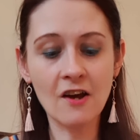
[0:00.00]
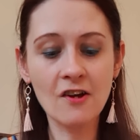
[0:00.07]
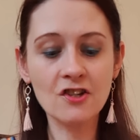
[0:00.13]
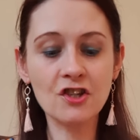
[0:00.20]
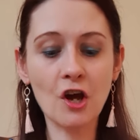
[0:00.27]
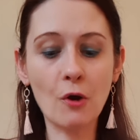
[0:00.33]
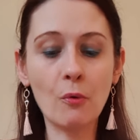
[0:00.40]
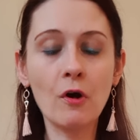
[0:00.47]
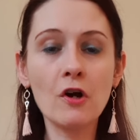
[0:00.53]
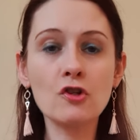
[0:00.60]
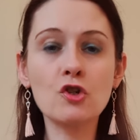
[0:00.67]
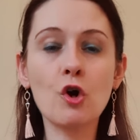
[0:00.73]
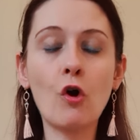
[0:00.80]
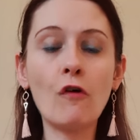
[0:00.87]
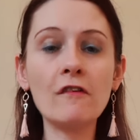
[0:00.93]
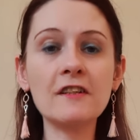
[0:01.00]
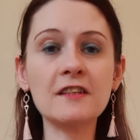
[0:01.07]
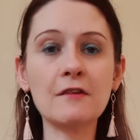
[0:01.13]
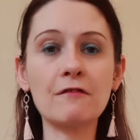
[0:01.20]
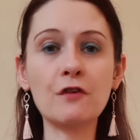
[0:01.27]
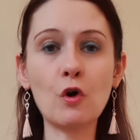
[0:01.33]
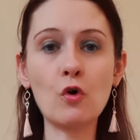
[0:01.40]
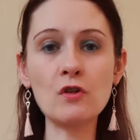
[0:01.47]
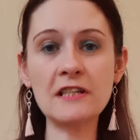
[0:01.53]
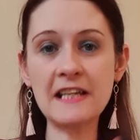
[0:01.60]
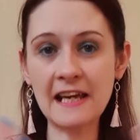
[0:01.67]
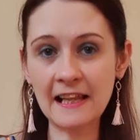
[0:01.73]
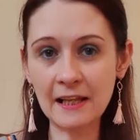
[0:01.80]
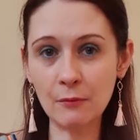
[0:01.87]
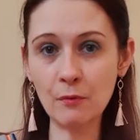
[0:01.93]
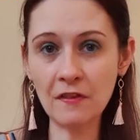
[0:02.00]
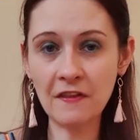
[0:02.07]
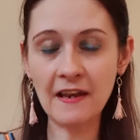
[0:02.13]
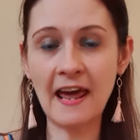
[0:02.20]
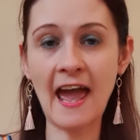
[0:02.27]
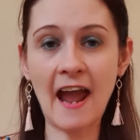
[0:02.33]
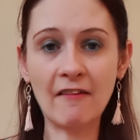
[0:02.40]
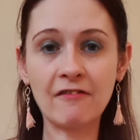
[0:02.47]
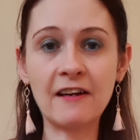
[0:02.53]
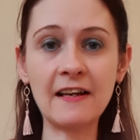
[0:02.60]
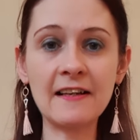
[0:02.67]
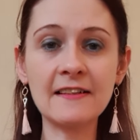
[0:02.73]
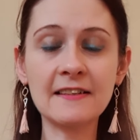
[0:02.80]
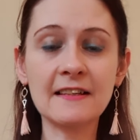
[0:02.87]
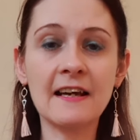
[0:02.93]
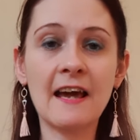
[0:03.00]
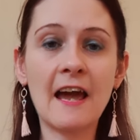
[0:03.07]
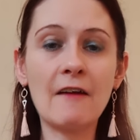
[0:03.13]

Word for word: So Taurus, if you're dealing with an Aries,